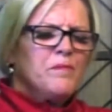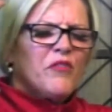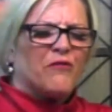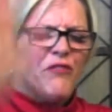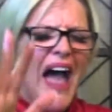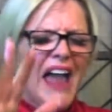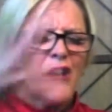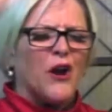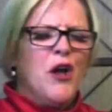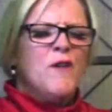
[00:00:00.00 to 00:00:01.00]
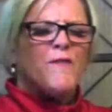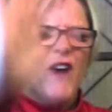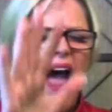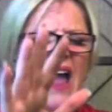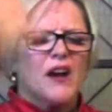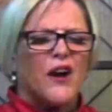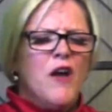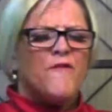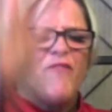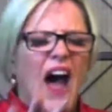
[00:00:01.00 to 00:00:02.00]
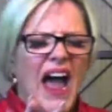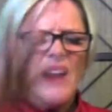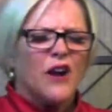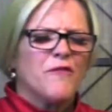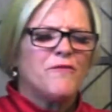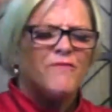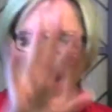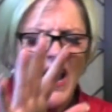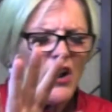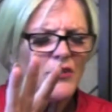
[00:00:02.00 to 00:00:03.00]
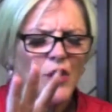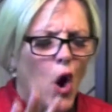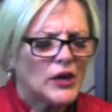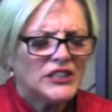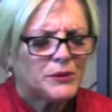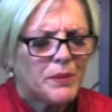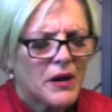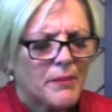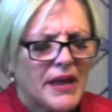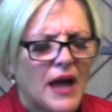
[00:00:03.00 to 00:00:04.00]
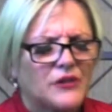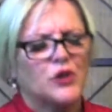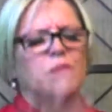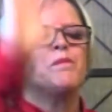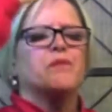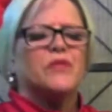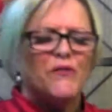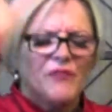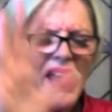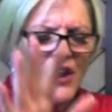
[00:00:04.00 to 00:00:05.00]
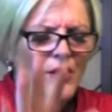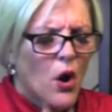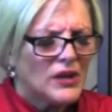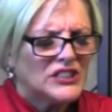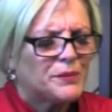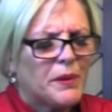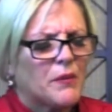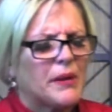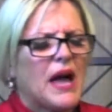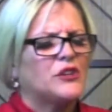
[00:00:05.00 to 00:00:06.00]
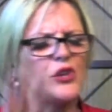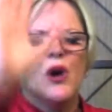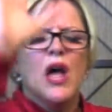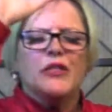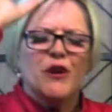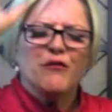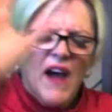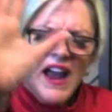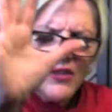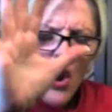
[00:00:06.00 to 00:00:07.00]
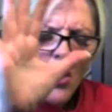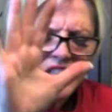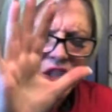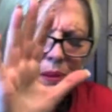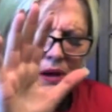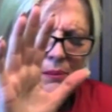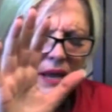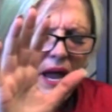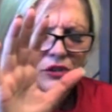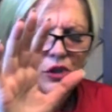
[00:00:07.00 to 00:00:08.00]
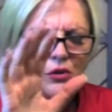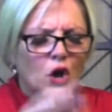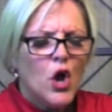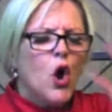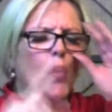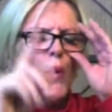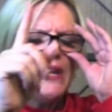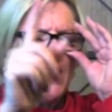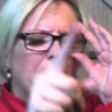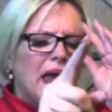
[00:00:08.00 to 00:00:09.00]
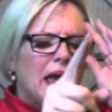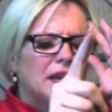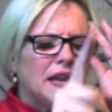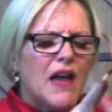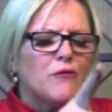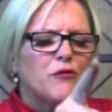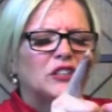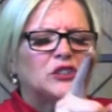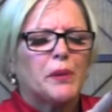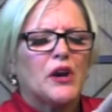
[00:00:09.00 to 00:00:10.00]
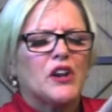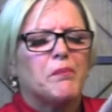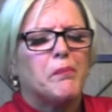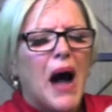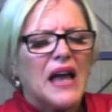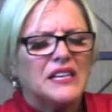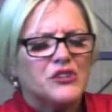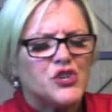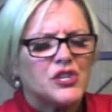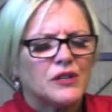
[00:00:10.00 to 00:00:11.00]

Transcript: fire, fire, fire, fire of the Holy Spirit be on you. The fire of the Holy Spirit be on you. The fire of the Holy Spirit be on you. We command every spirit of bondage